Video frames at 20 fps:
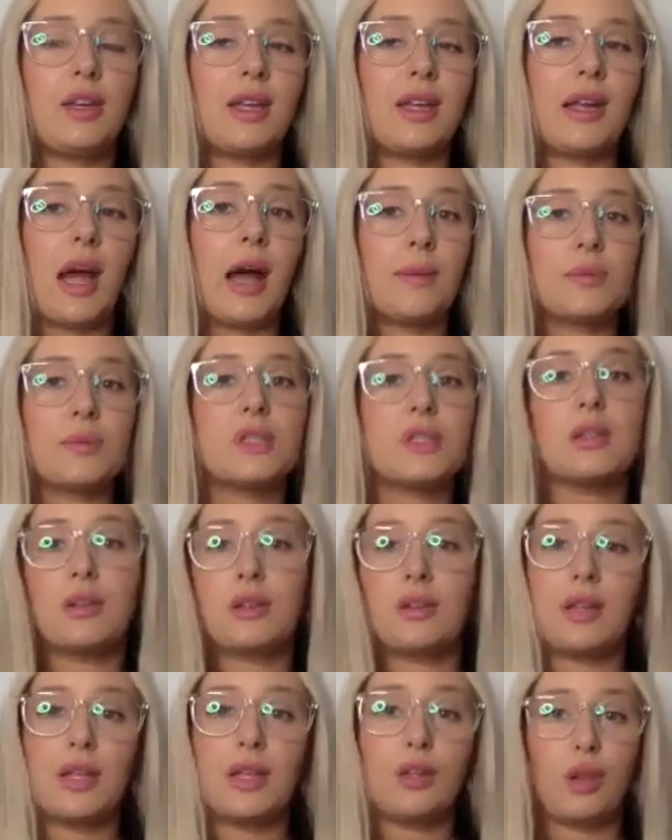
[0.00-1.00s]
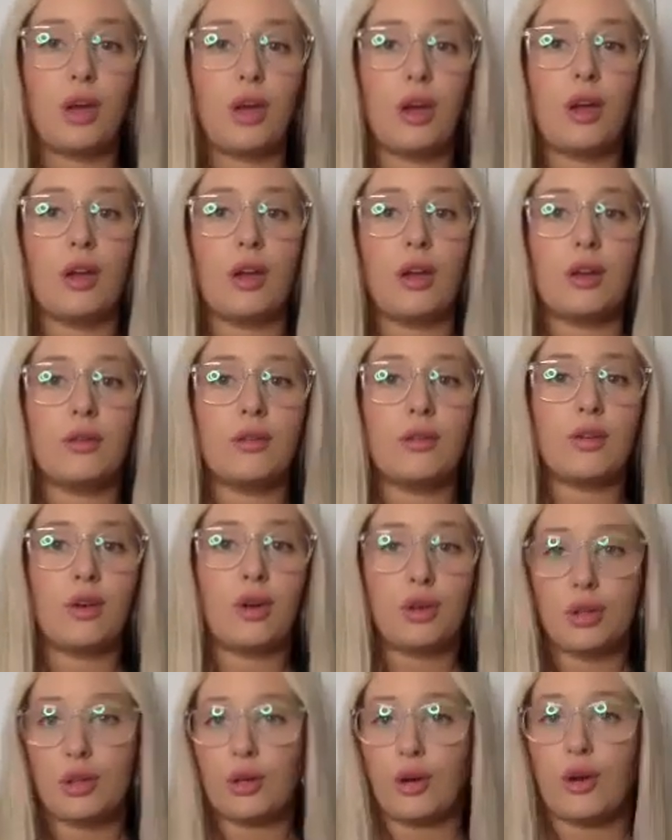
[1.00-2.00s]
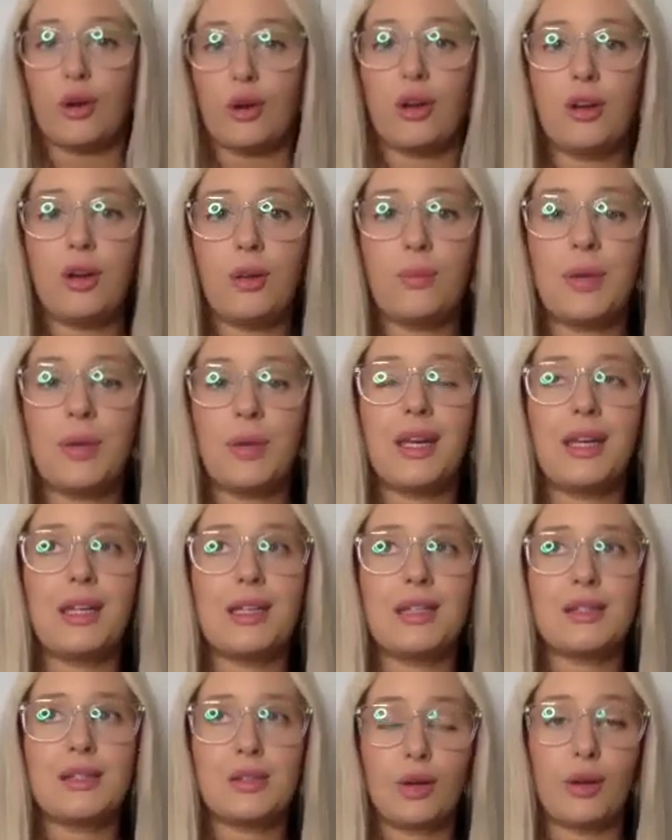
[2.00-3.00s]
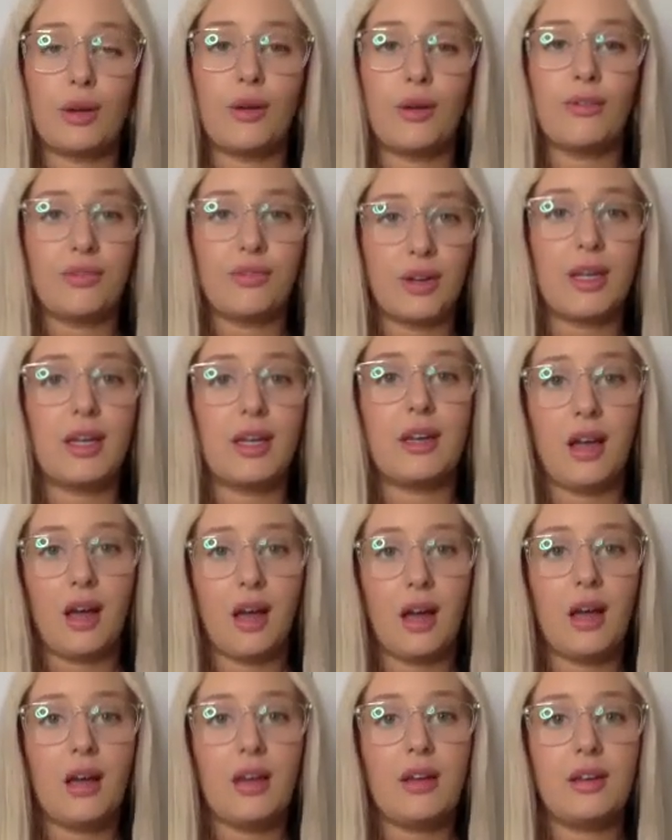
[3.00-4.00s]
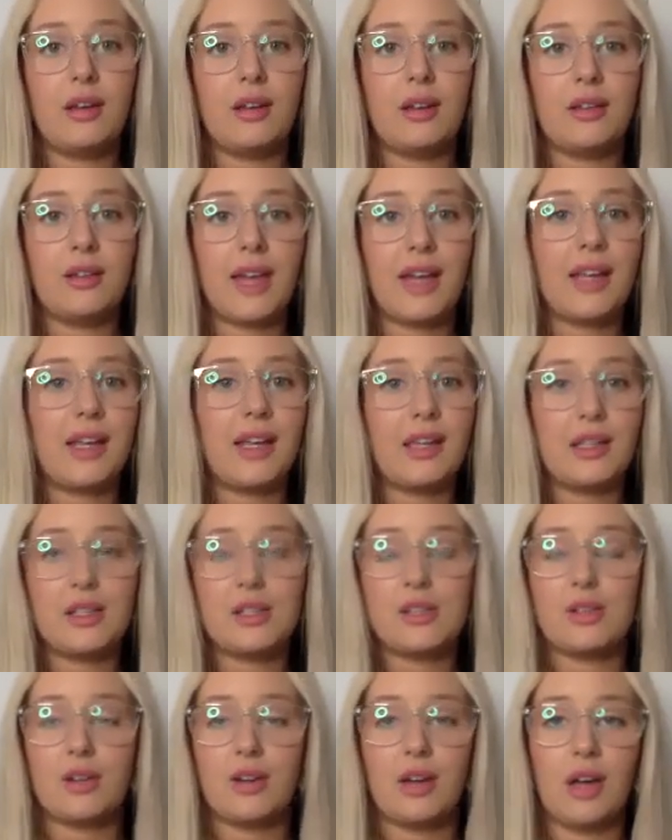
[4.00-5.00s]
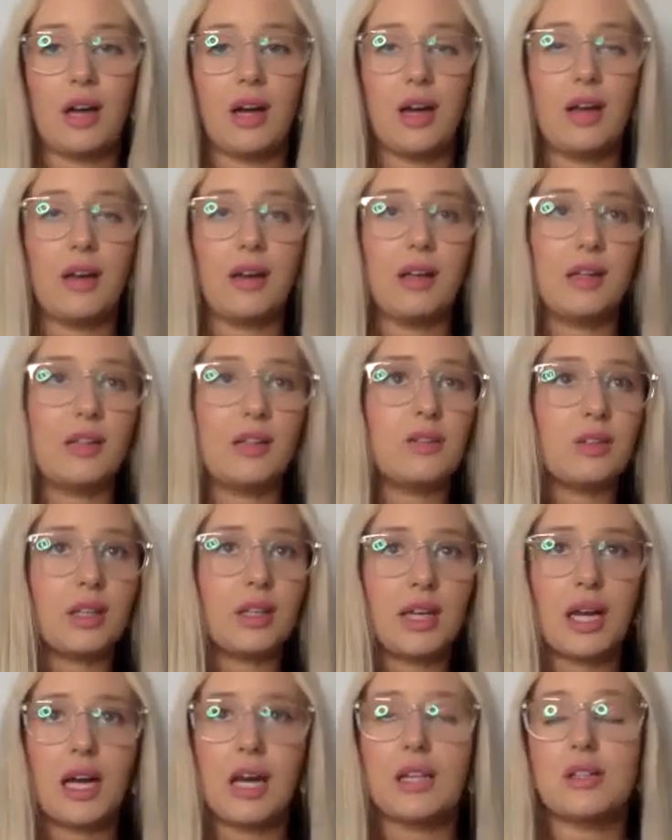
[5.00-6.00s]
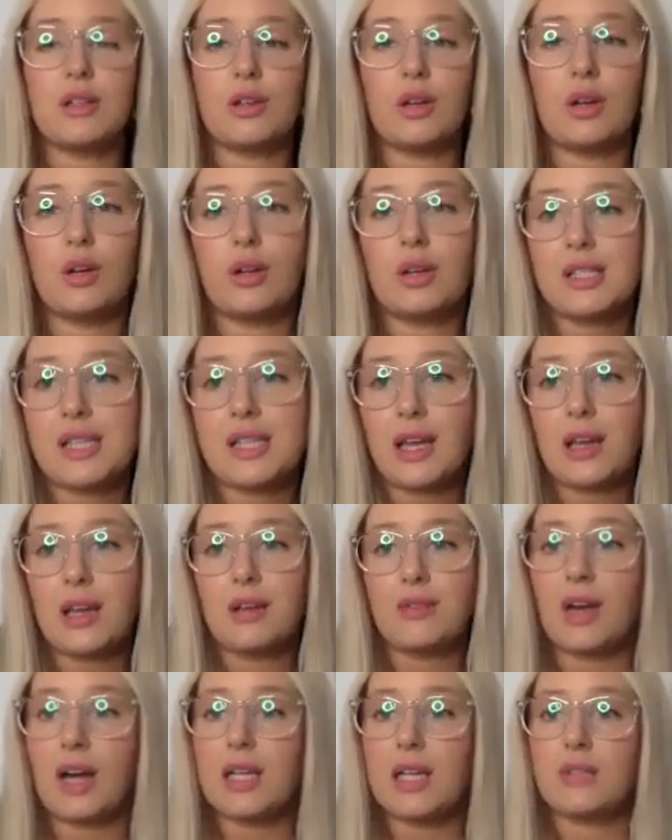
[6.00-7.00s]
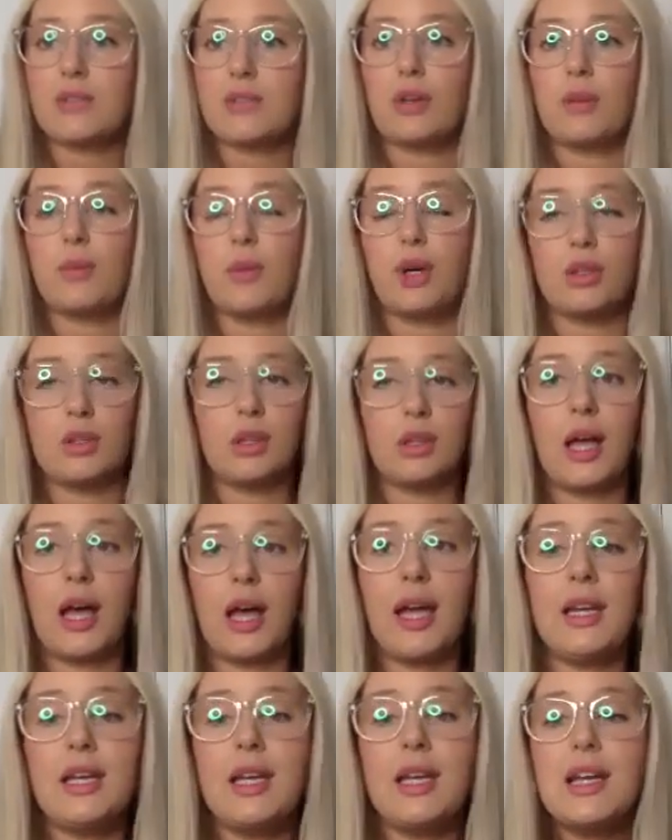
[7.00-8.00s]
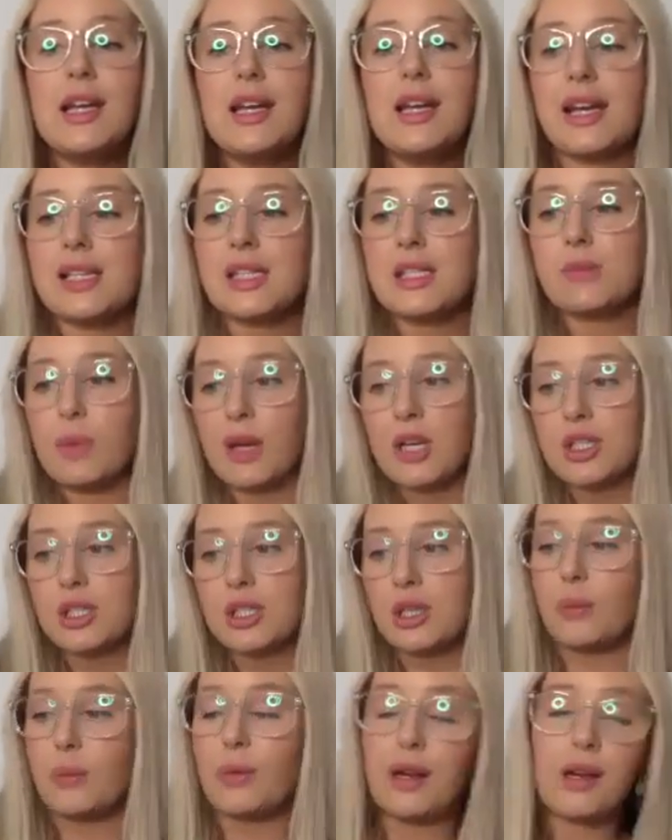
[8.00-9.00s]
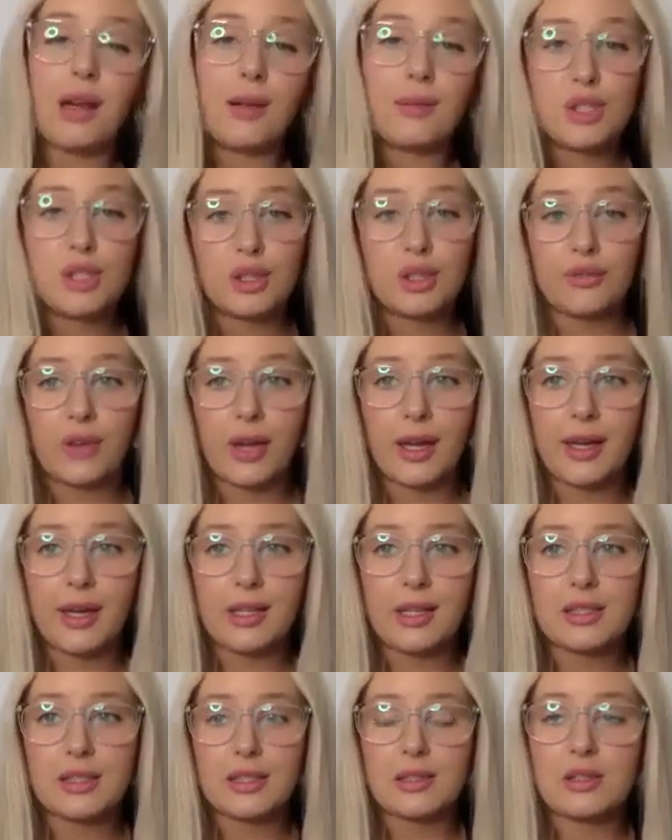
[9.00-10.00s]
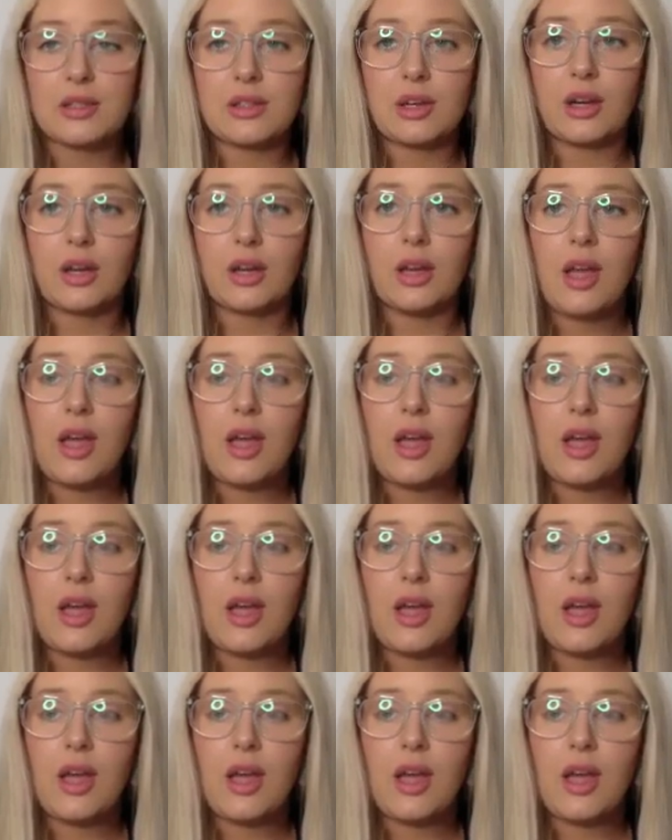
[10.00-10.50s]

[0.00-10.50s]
can absolutely learn on your own, but it is so freaking hard. Like, it is so hard, and it's really hard to know who to take advice from online, especially when it comes to your finances. So